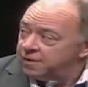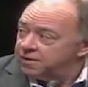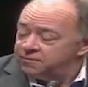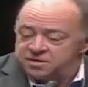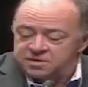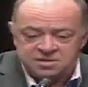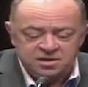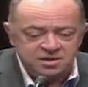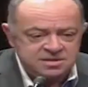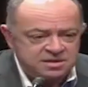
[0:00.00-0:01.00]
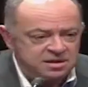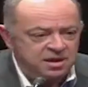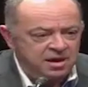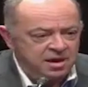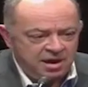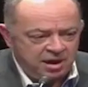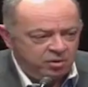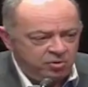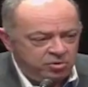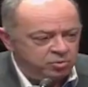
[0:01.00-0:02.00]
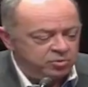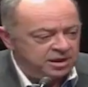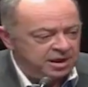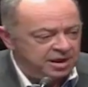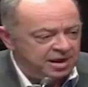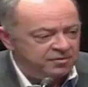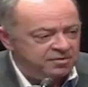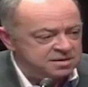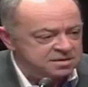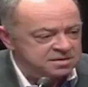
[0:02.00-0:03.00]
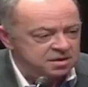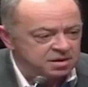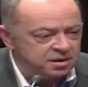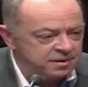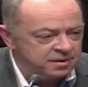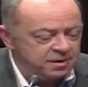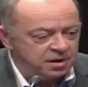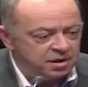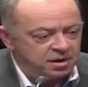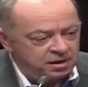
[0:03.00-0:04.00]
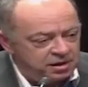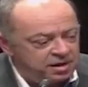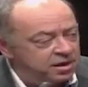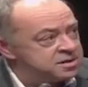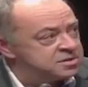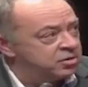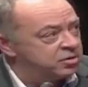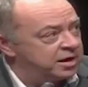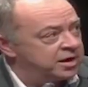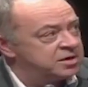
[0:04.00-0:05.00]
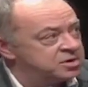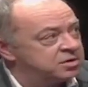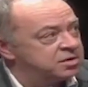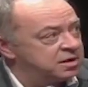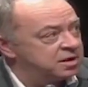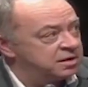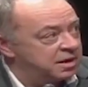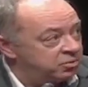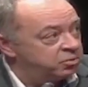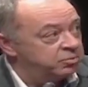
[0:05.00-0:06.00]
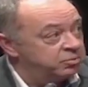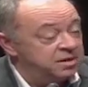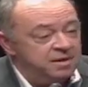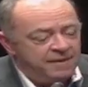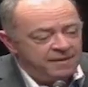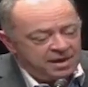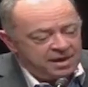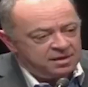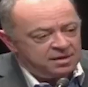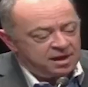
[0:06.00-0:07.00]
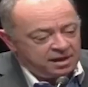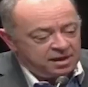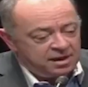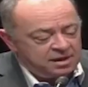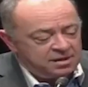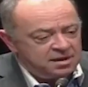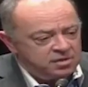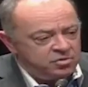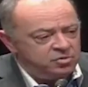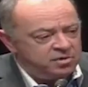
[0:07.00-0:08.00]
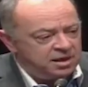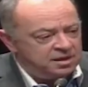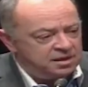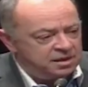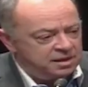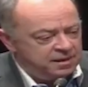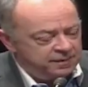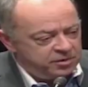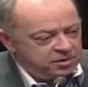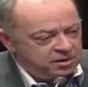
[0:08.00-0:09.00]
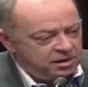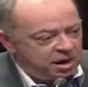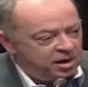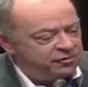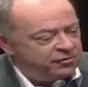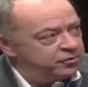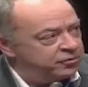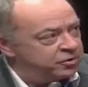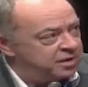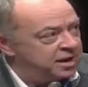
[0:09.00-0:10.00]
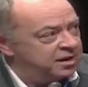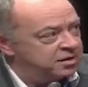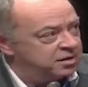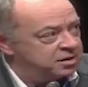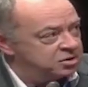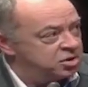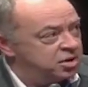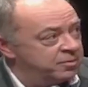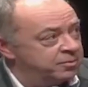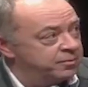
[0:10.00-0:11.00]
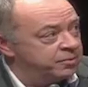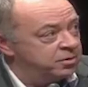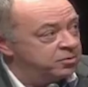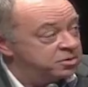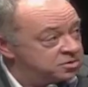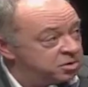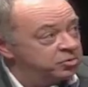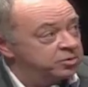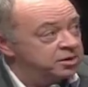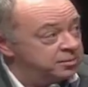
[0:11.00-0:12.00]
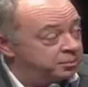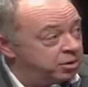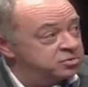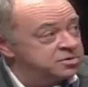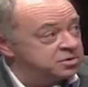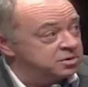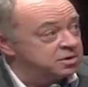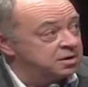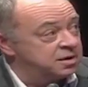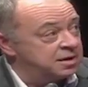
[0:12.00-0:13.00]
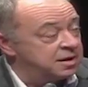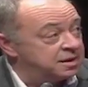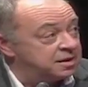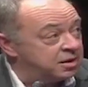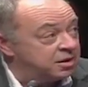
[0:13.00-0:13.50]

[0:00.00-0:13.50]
discussing how that we can have this uh, uh, liaison agent that will be, and I can tell you that the, the offer for that uh, job was already posted in,